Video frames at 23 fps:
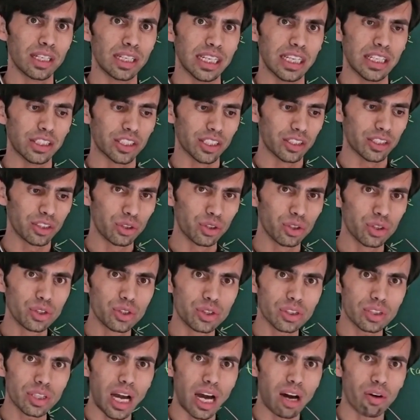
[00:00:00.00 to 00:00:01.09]

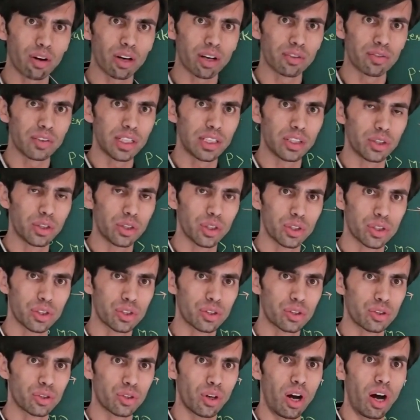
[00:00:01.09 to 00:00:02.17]
introduce our
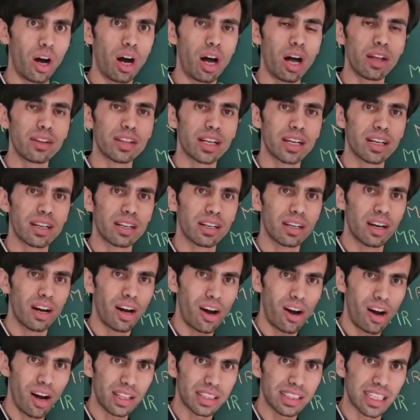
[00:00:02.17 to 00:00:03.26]
videos to other
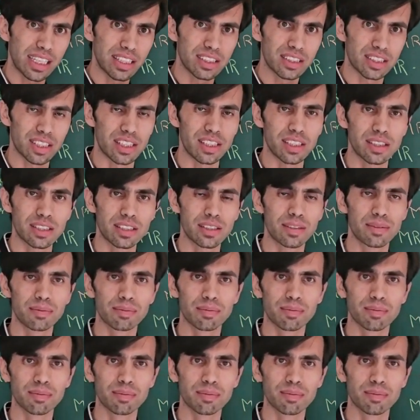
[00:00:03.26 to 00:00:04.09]
audiences,